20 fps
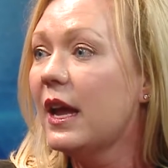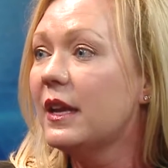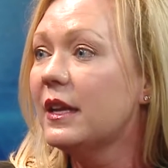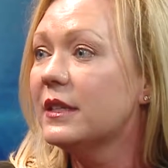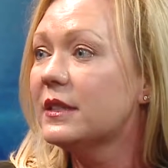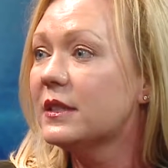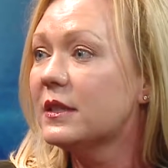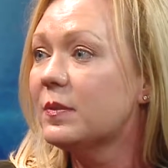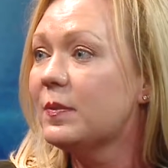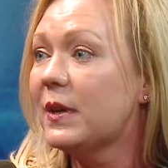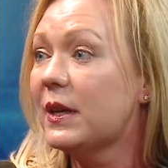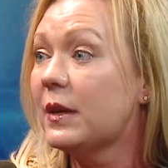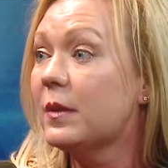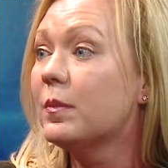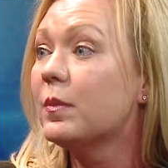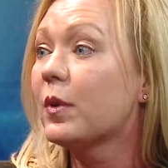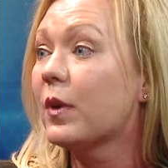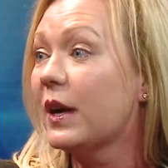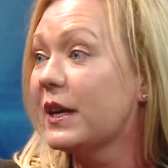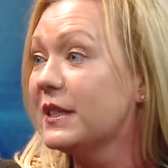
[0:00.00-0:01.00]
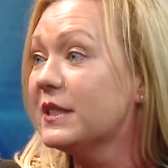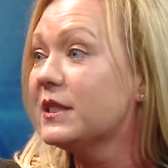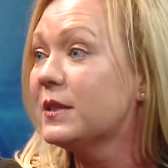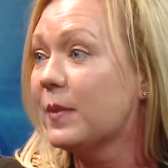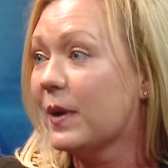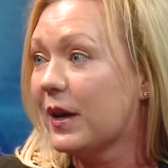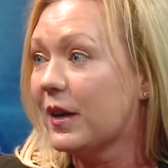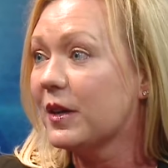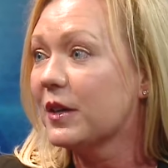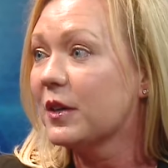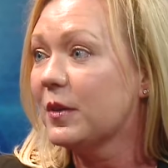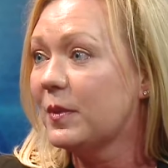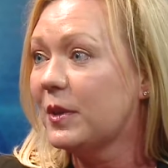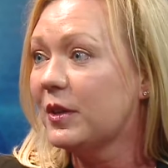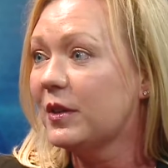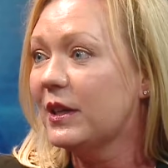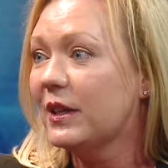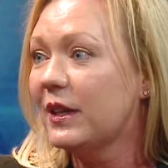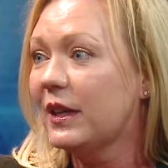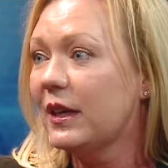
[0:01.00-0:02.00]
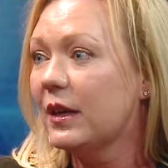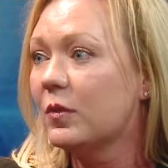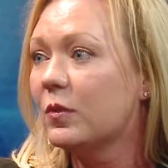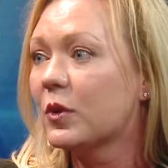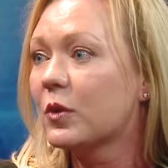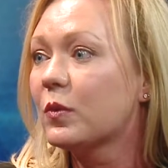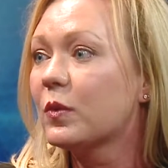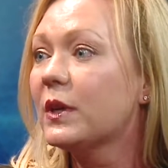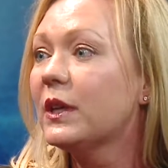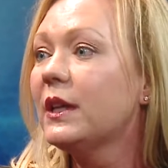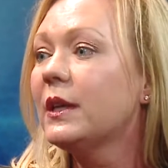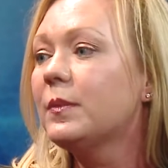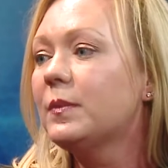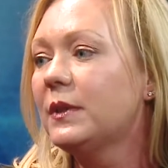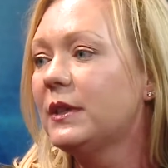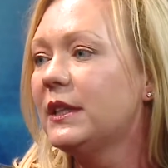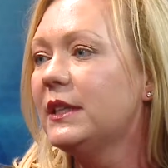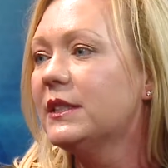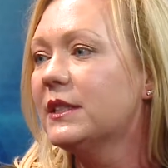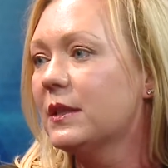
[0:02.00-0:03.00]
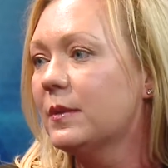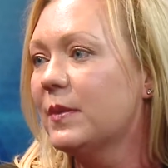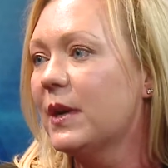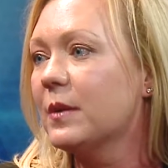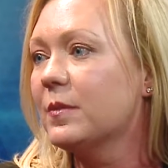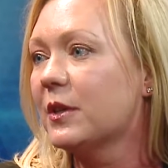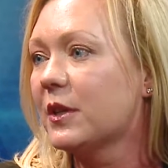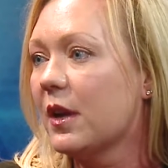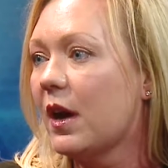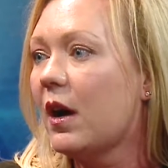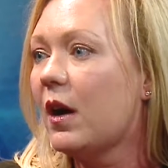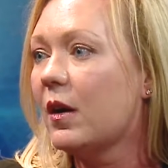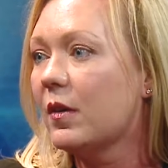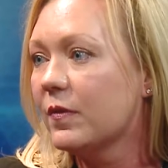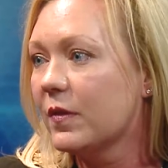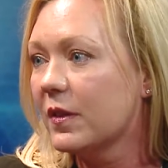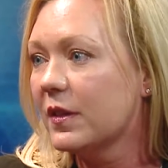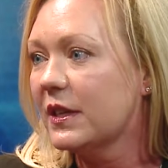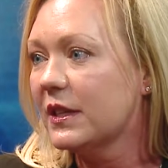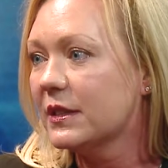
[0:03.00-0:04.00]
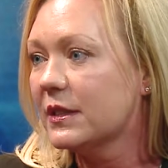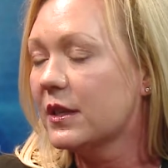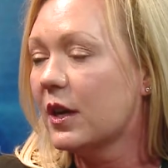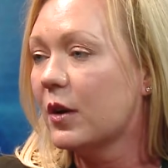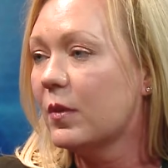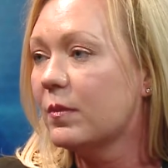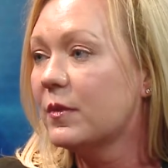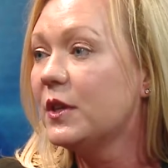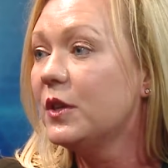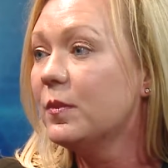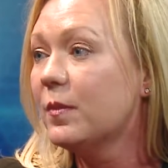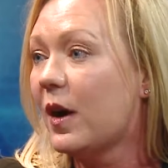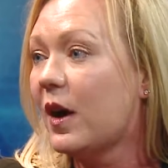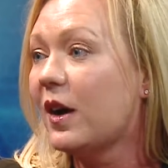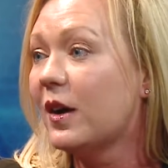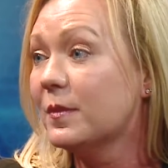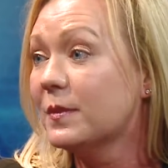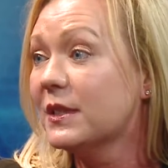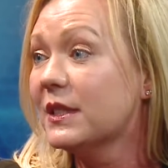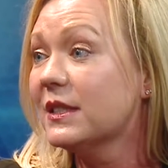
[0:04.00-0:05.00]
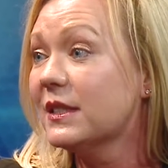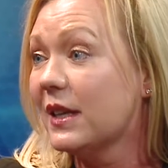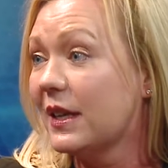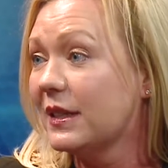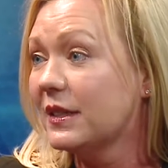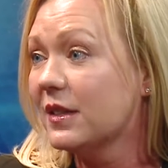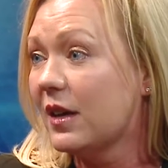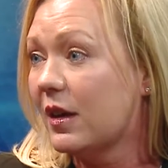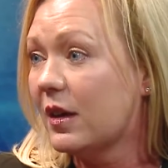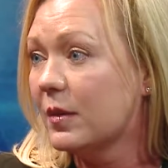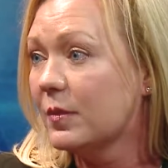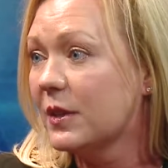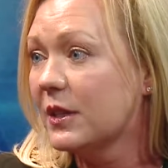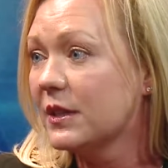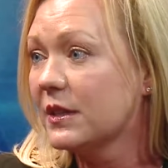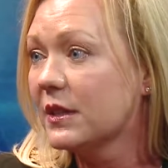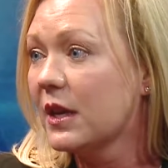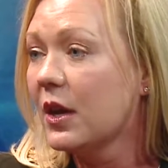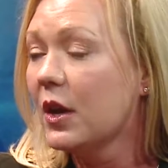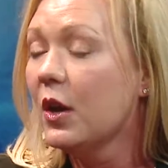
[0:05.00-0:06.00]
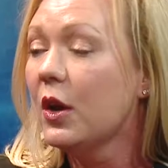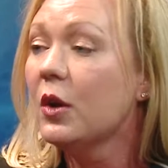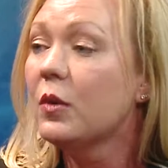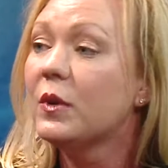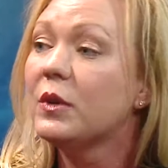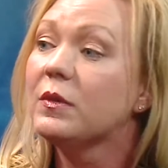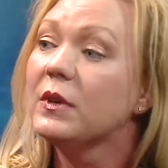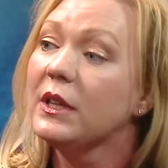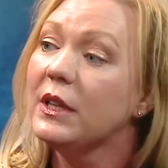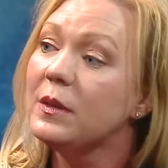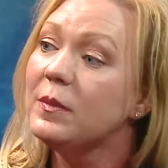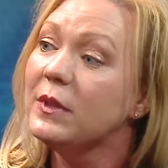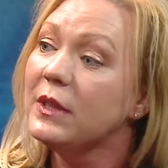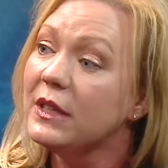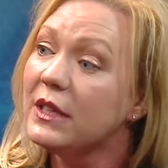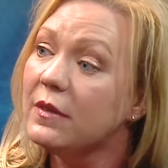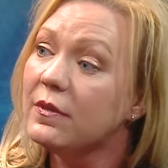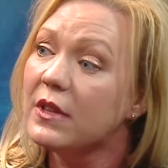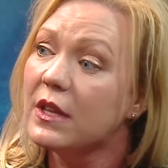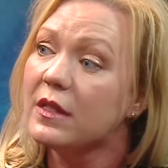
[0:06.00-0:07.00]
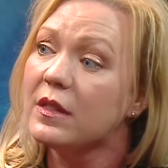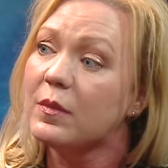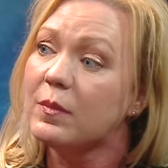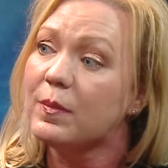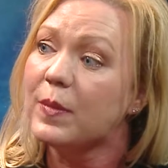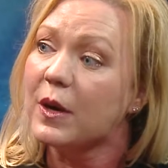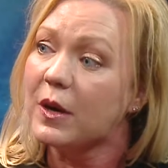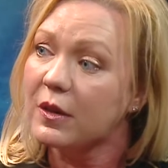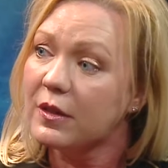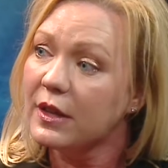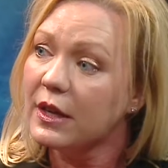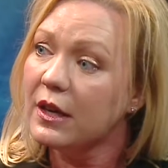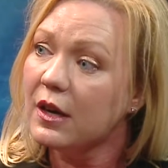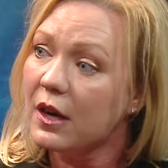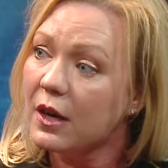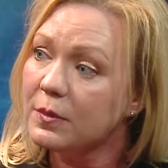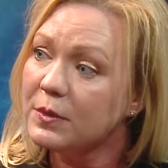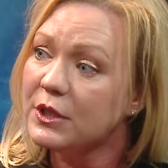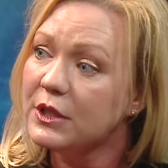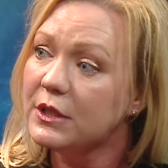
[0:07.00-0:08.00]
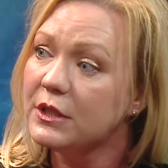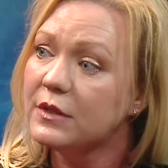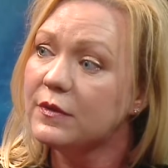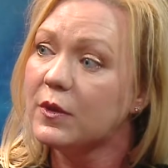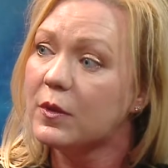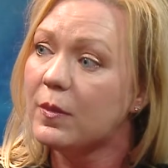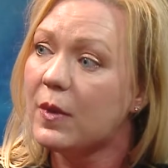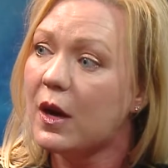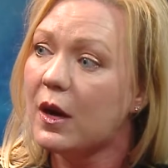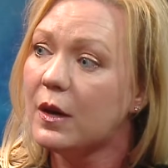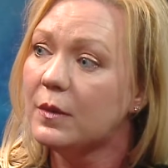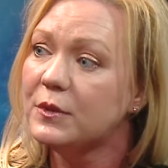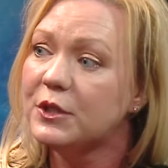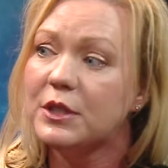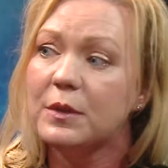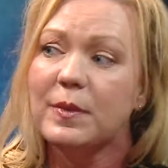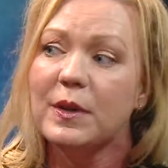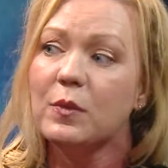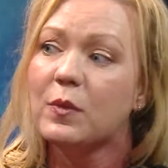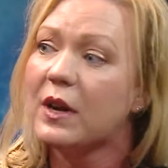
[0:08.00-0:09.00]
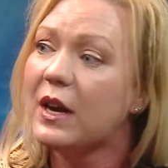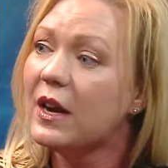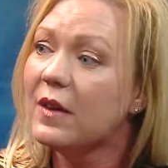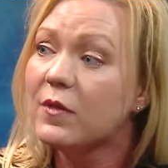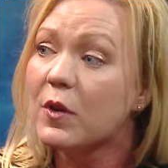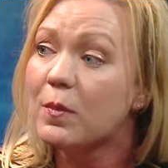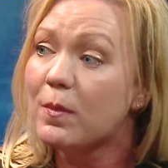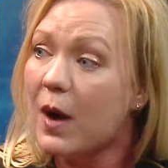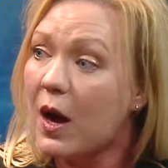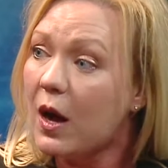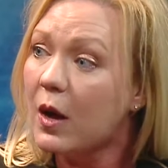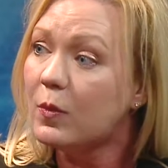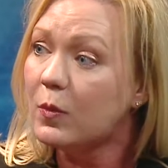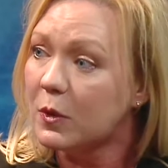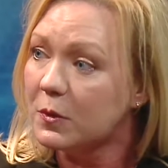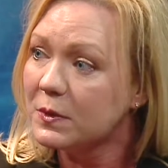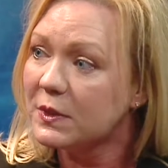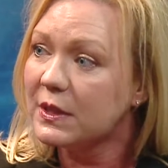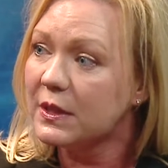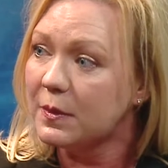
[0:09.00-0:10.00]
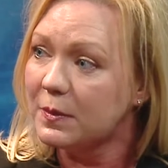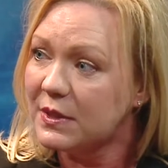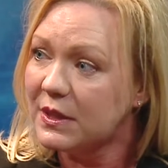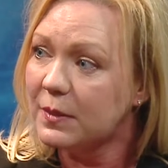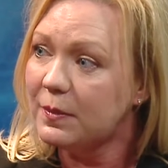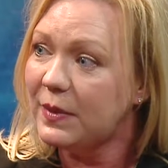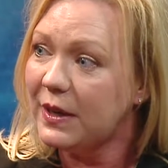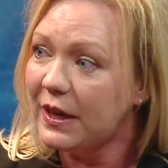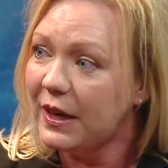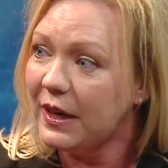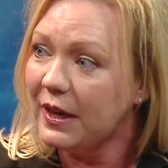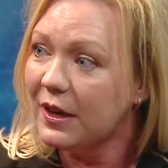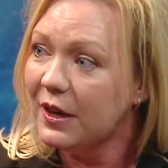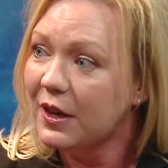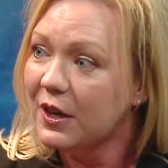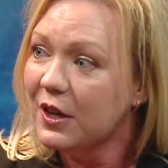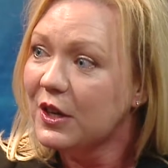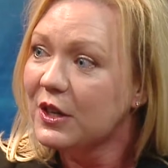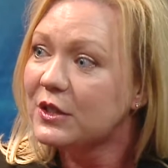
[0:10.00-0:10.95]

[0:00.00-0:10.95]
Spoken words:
and it's been embraced by our community. And we're really pleased to be able to offer this to our new moms at Saint Thomas. We really believe that the birthing options for moms should be whatever mom wants them to be.